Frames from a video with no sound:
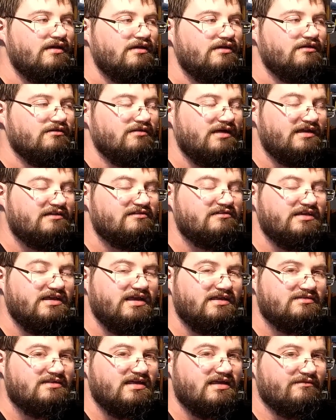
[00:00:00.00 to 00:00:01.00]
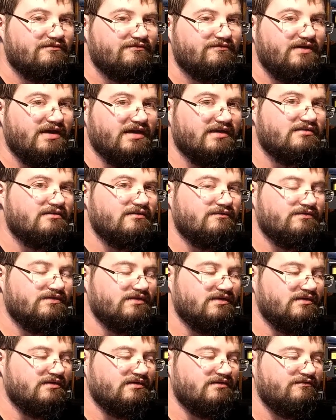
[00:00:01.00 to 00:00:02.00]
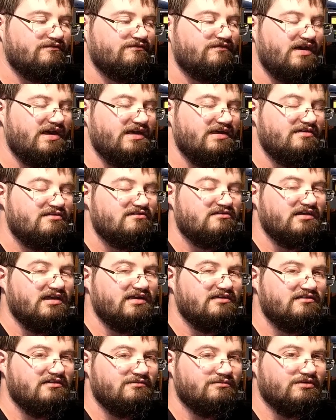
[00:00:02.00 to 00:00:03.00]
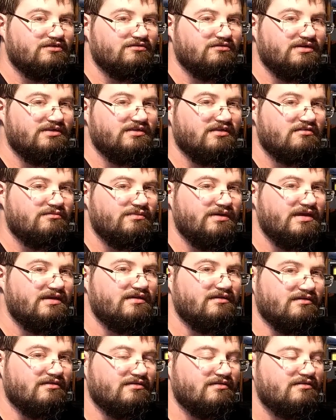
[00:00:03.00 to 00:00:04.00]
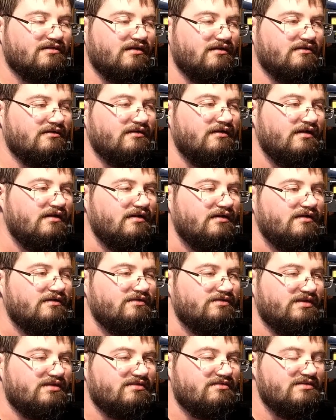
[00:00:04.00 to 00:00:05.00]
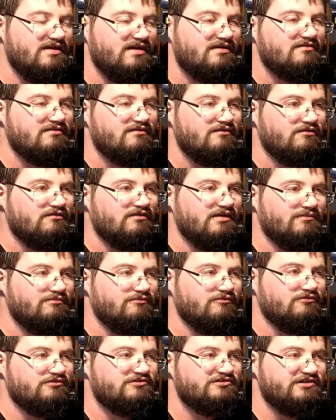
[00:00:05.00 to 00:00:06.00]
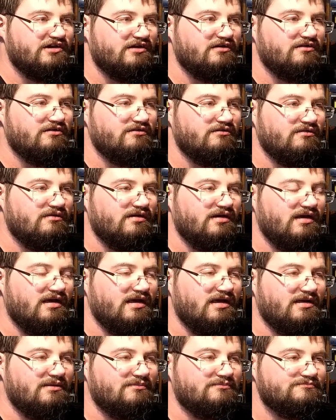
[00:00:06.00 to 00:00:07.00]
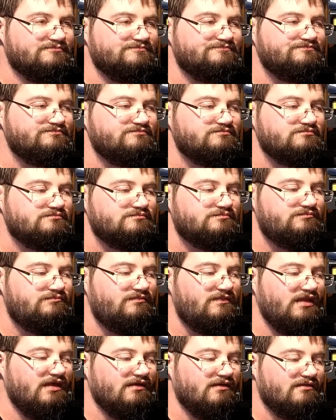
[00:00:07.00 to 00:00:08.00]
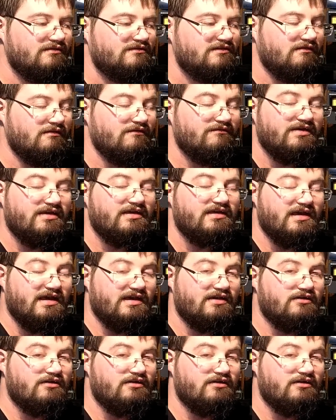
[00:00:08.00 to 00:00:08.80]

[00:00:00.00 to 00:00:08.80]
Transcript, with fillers: you'll actually get that effect of the phase changing between the speakers. So this next little clip will show um, show a V K